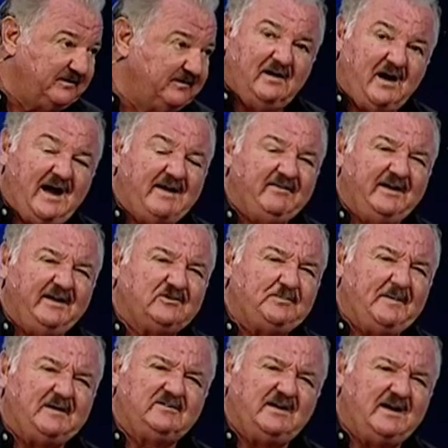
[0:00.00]
But I have an
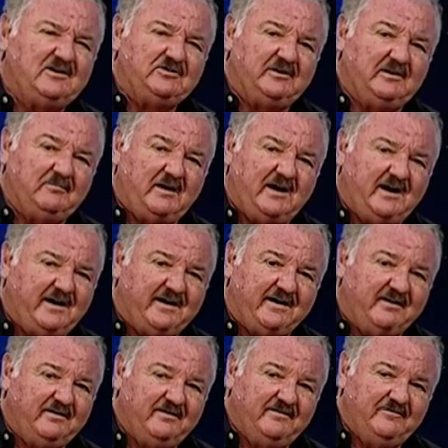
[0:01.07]
expectation in my
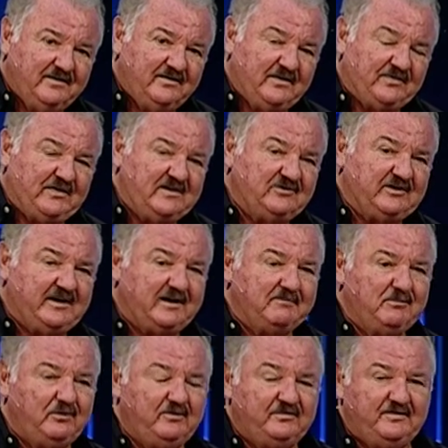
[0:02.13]
heart that things are going to
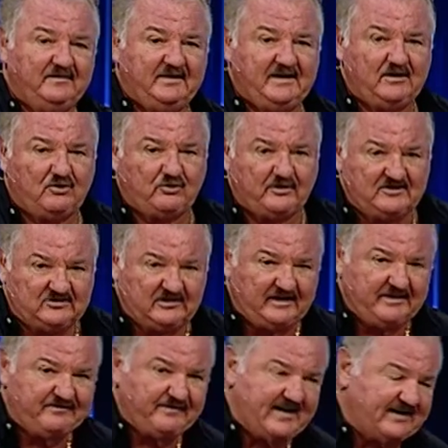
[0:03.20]
move
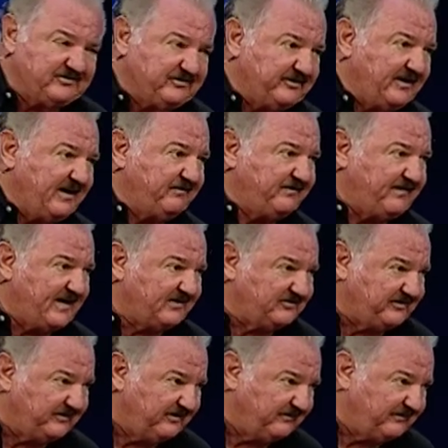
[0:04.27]
increasingly faster and faster and